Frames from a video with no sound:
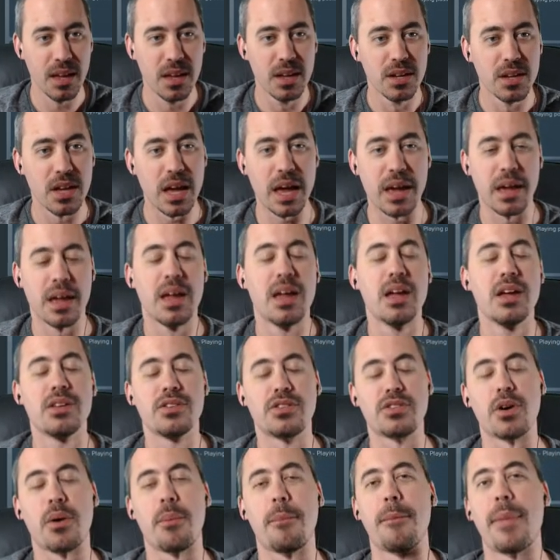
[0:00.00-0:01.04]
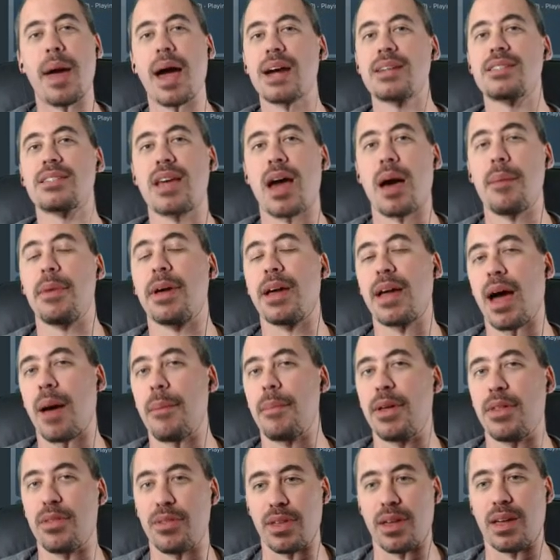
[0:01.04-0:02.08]
Hey, so Max comment got
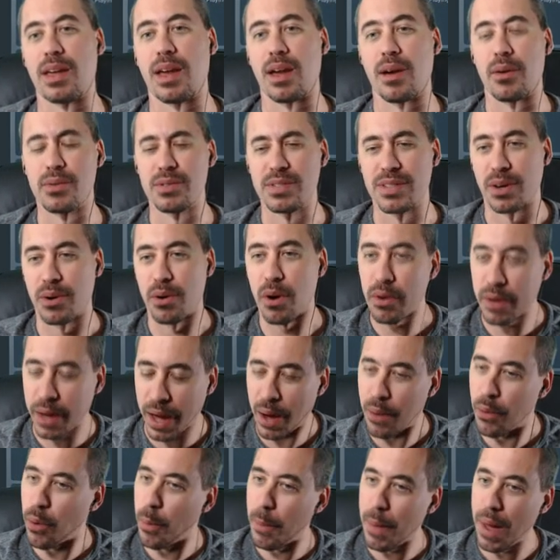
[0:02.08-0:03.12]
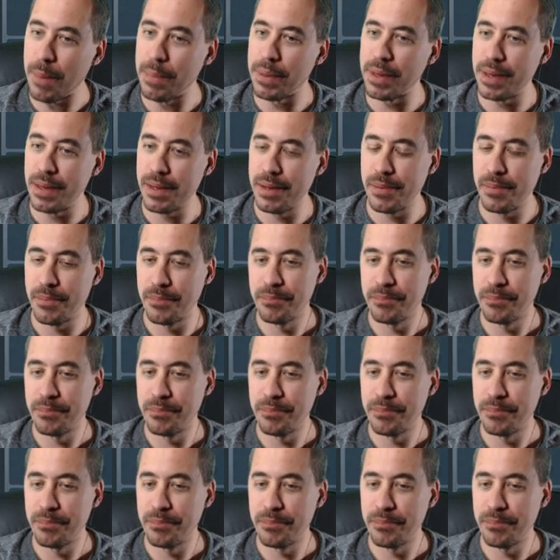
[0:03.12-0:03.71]
me thinking. I was like, okay, well maybe,